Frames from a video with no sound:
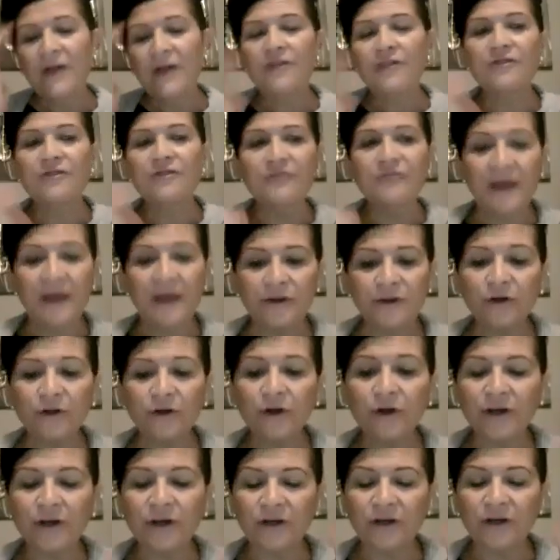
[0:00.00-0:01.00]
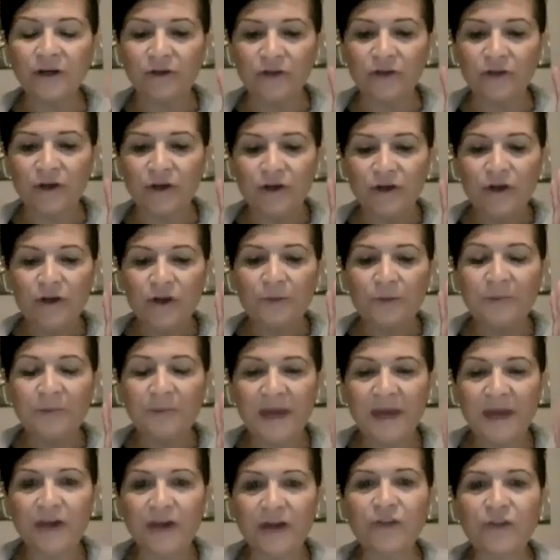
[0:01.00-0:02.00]
then you're going to
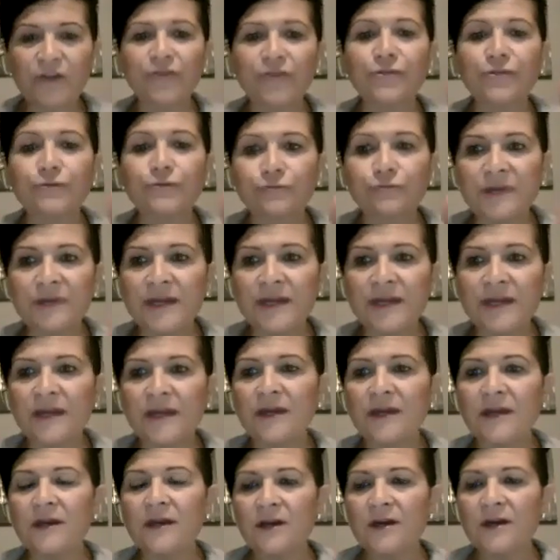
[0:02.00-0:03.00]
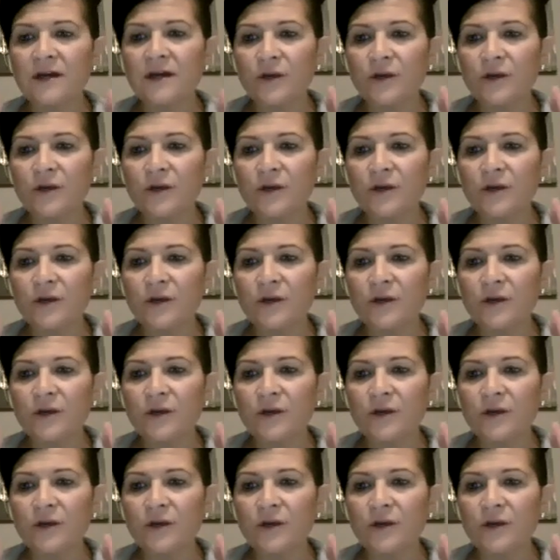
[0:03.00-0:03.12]
pick 3.